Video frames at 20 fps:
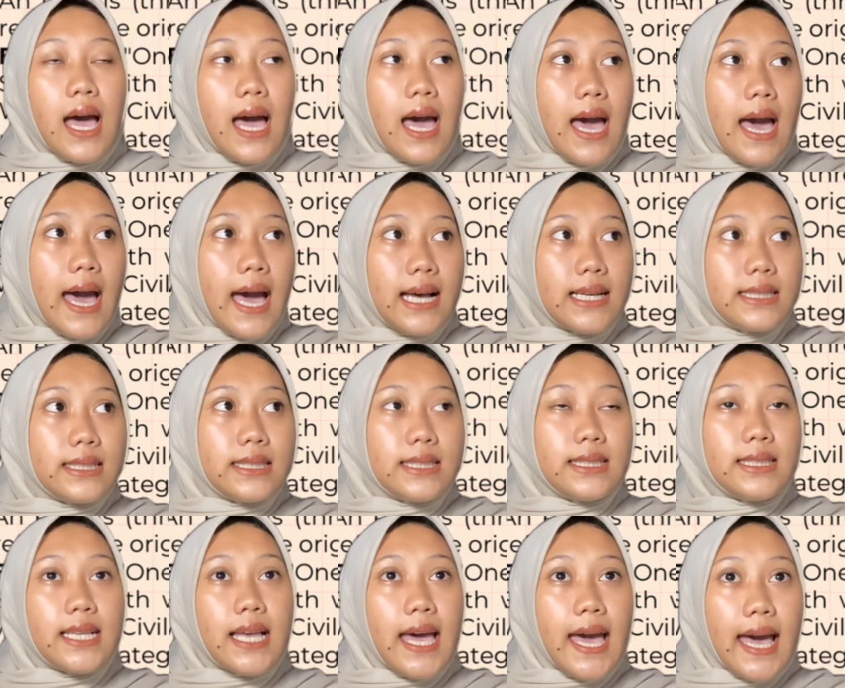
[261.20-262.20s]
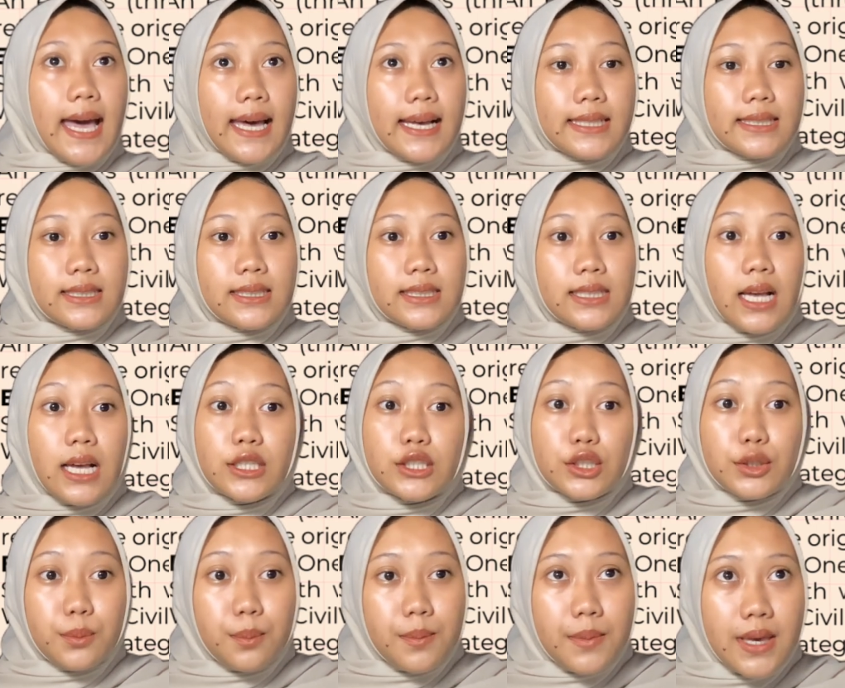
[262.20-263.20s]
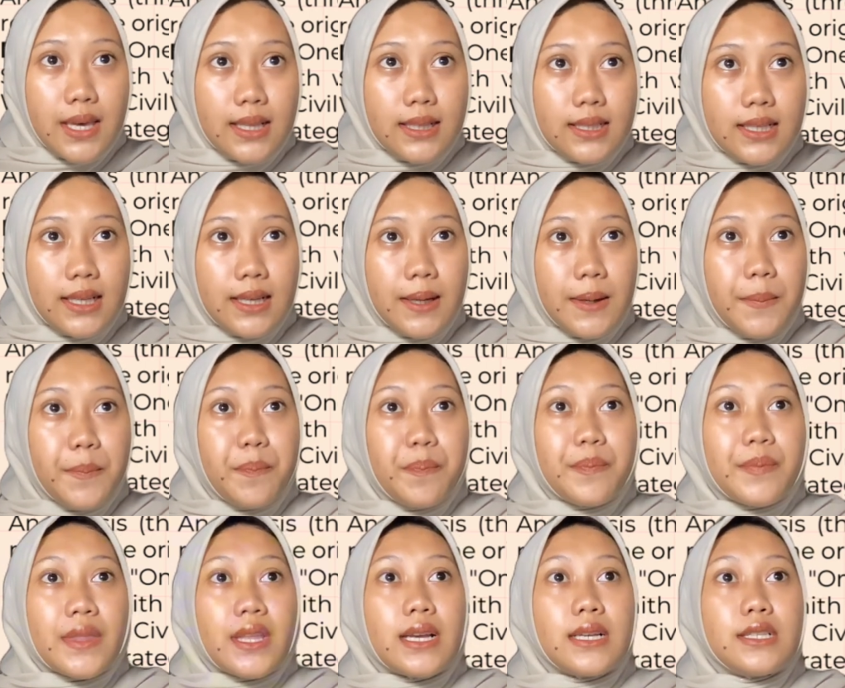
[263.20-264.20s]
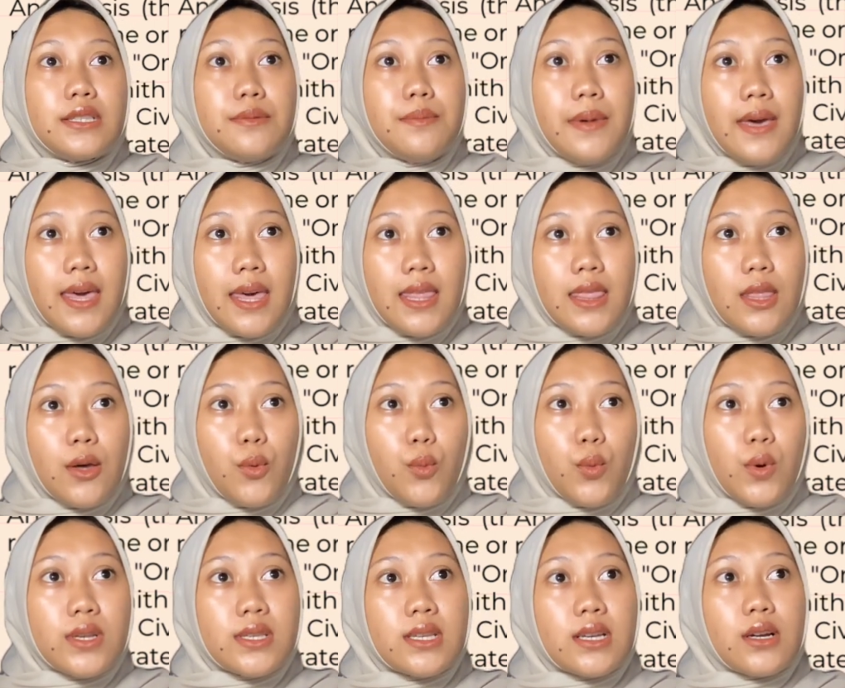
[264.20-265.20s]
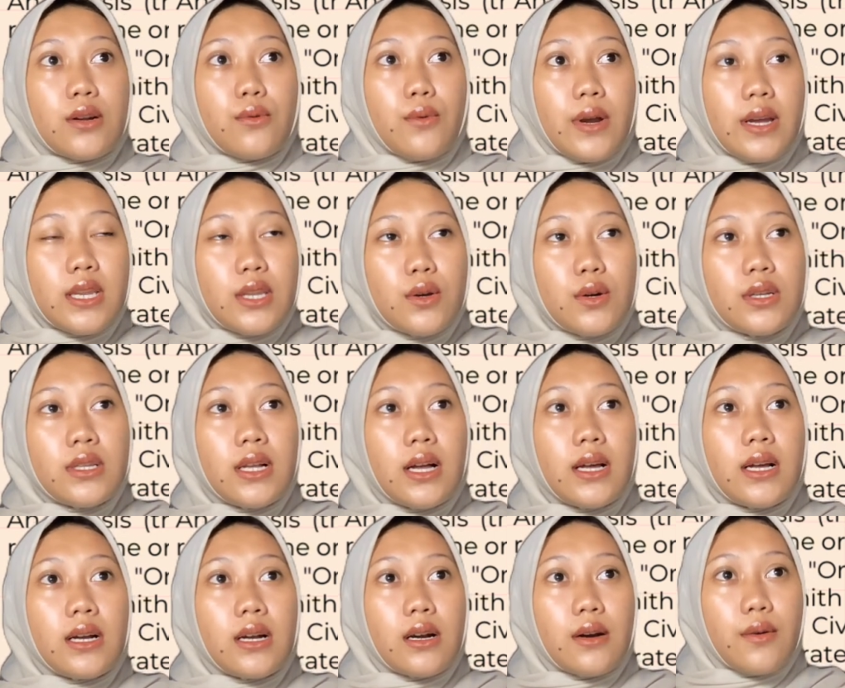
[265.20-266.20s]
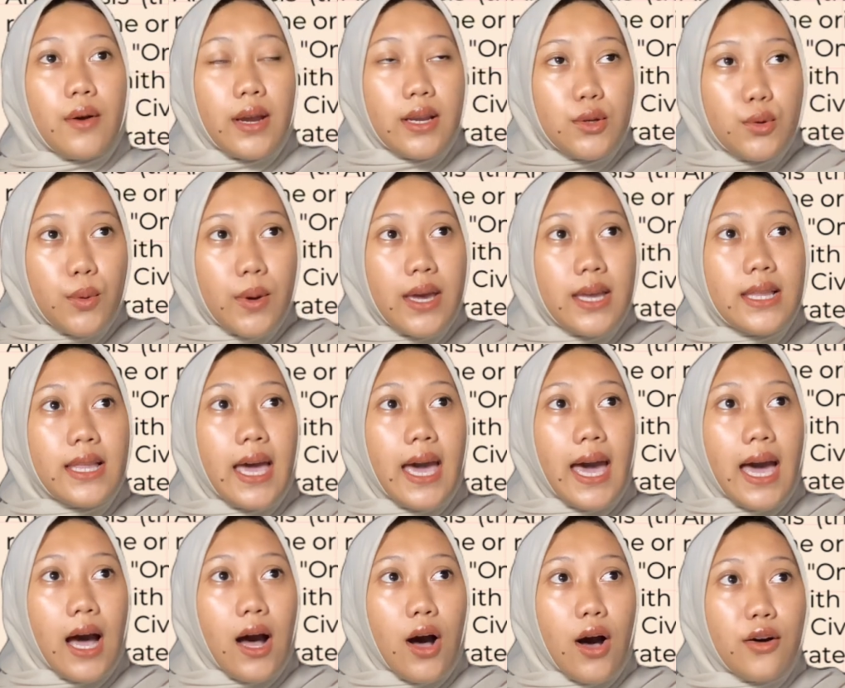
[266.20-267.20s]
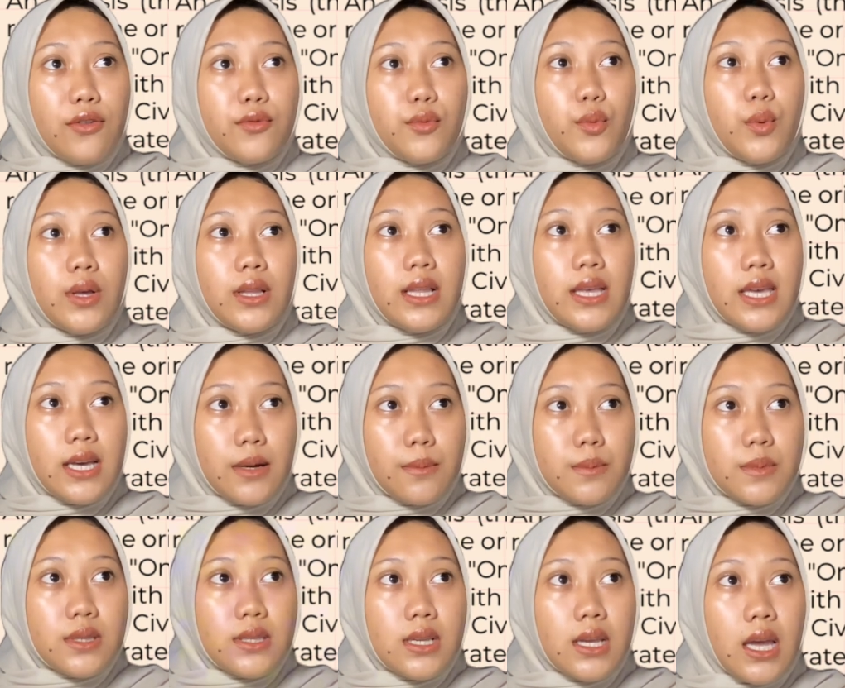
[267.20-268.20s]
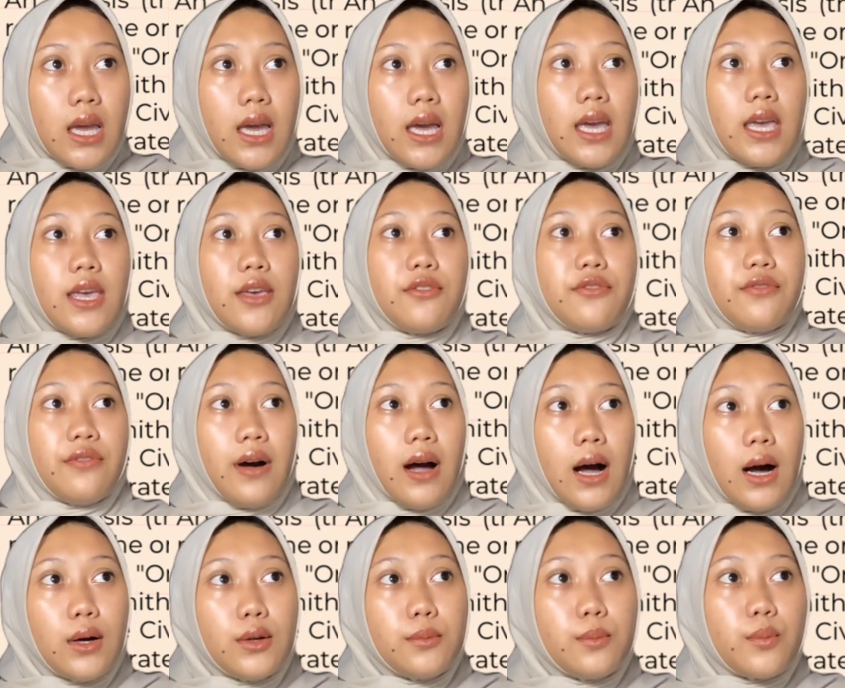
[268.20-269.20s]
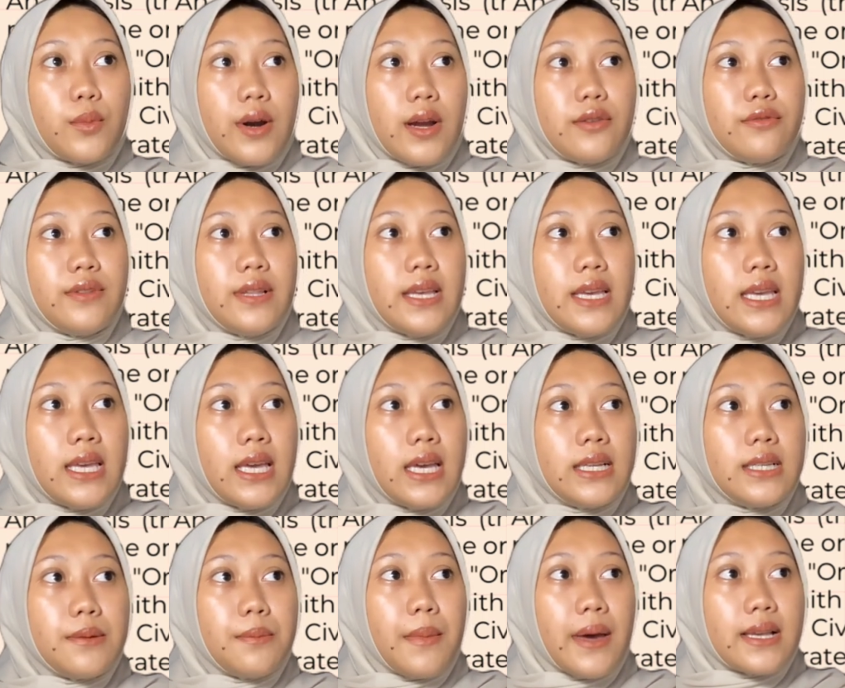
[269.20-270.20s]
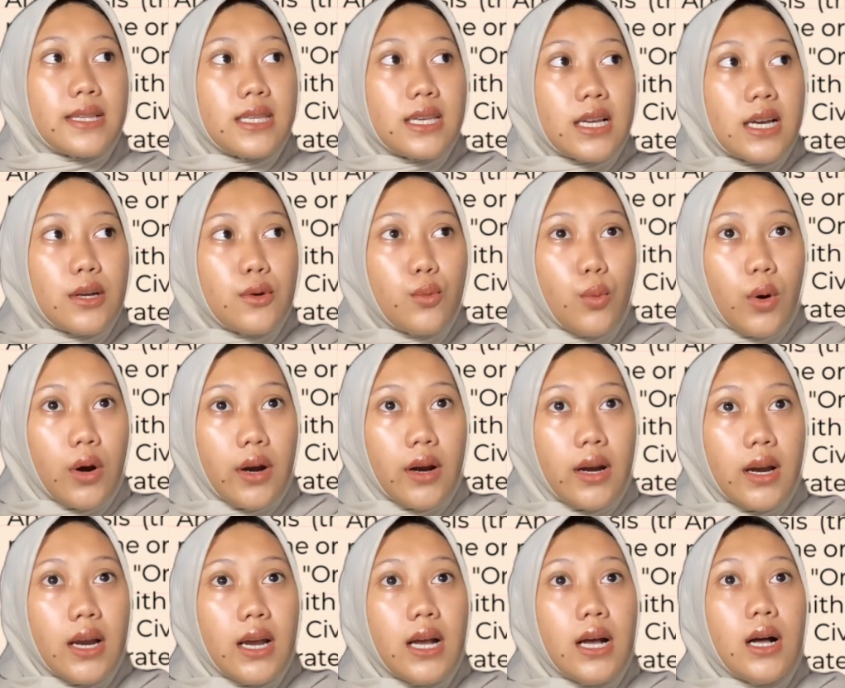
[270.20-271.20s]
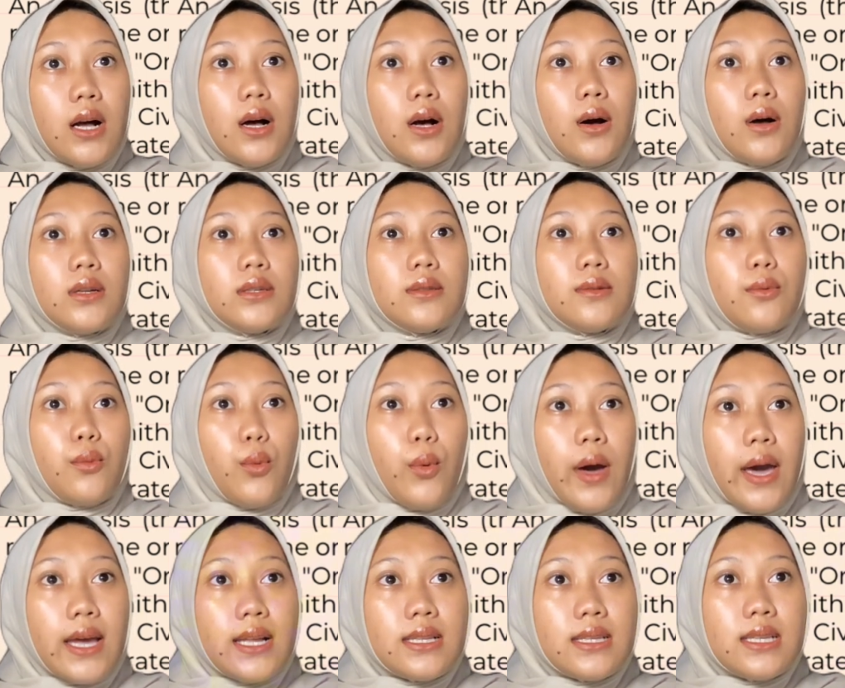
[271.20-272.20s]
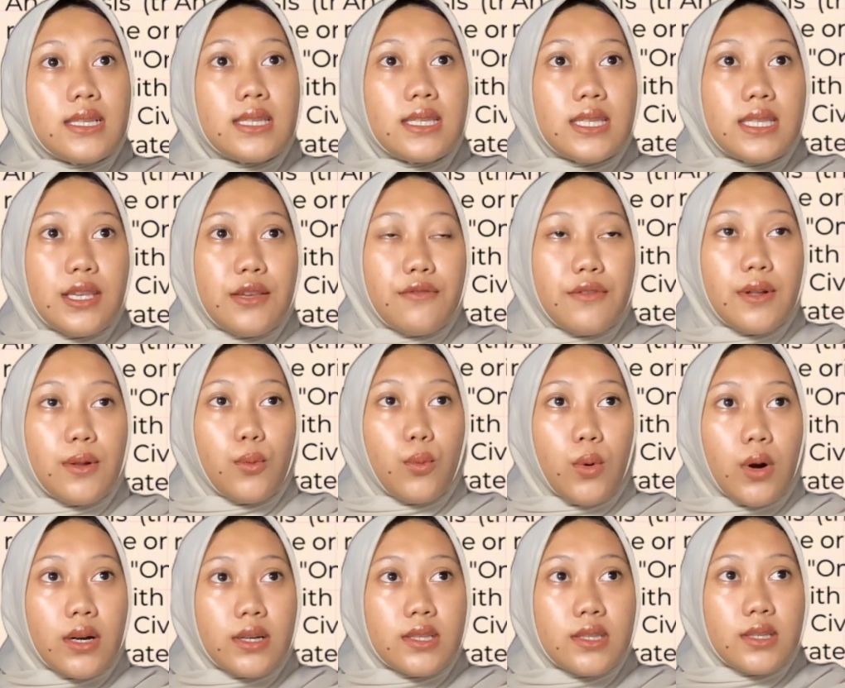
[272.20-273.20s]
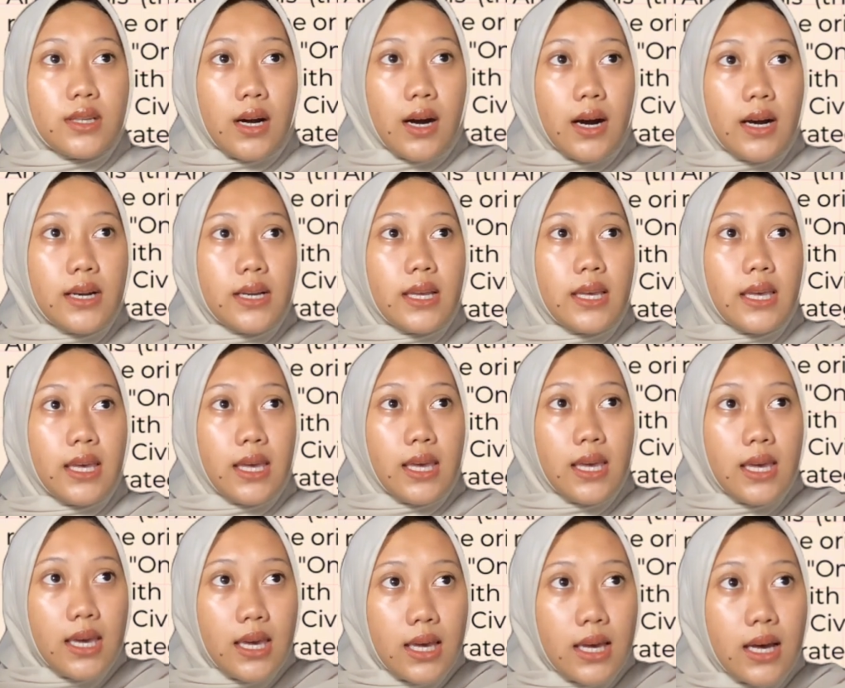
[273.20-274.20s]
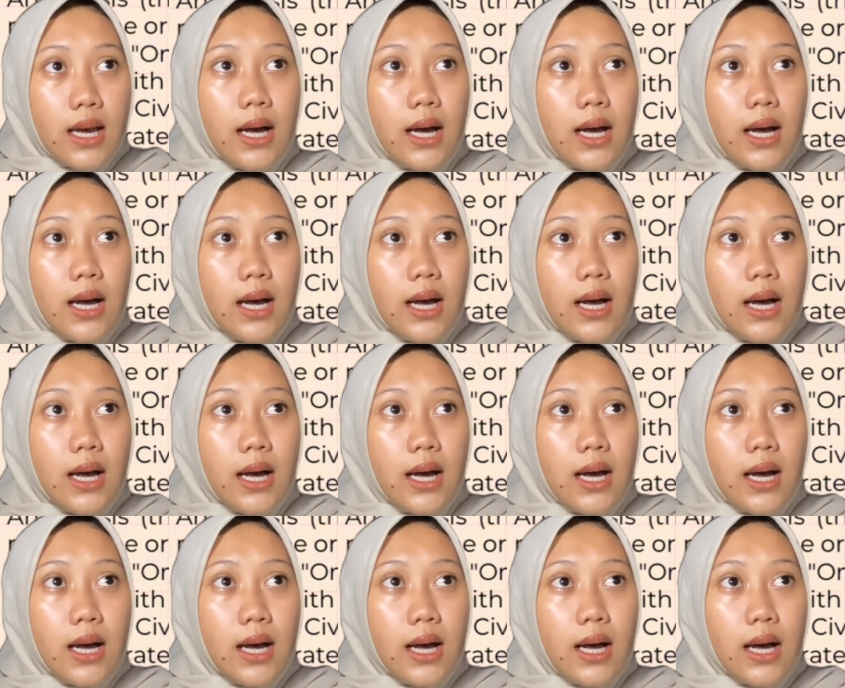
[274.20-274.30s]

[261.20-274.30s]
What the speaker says: S.S. Smith. Smith was a graduate of Williams. He fought bravely in the Mexican War. When the Civil War started, he